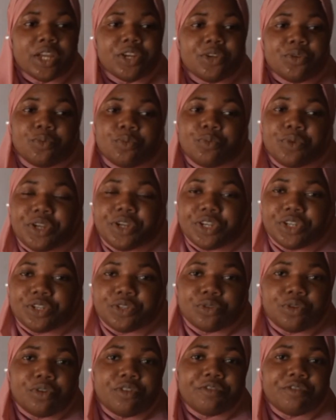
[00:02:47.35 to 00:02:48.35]
the wing
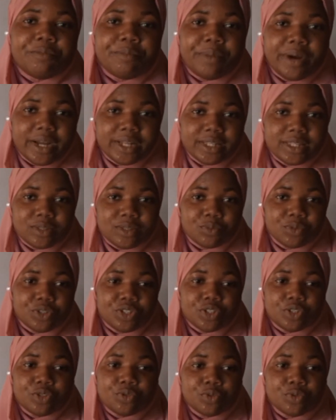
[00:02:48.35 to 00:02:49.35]
of bat,
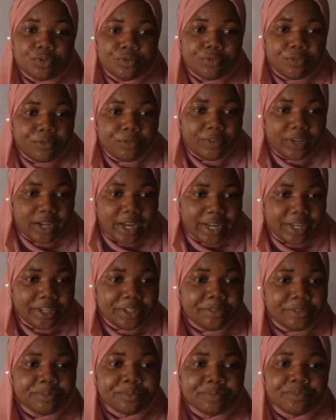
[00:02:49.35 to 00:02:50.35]
which is used for
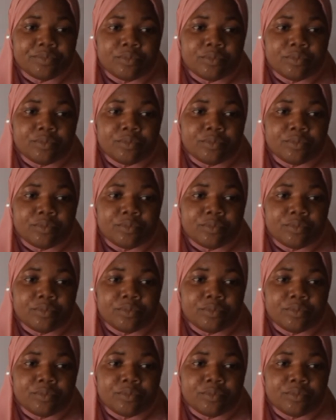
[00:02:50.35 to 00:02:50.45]
flying,